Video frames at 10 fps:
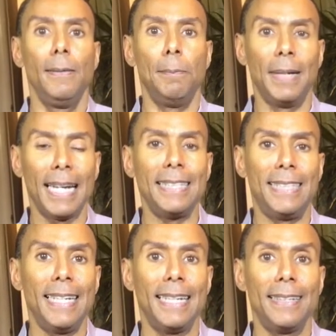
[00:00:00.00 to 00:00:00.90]
But I
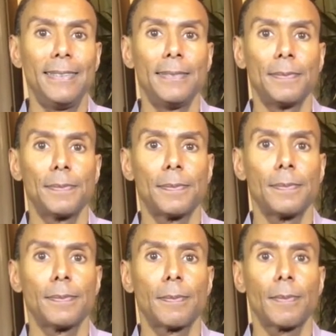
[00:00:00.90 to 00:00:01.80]
did it.
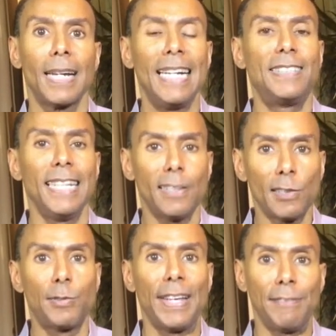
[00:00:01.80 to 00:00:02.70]
I said
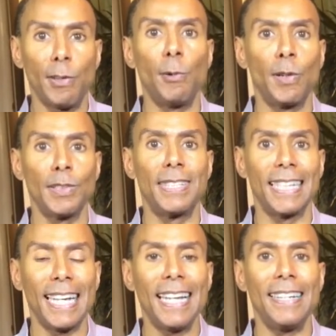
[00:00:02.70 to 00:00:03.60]
those fateful words
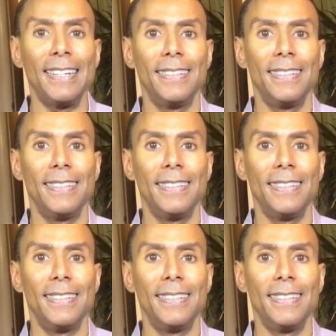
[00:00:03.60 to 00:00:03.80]
again,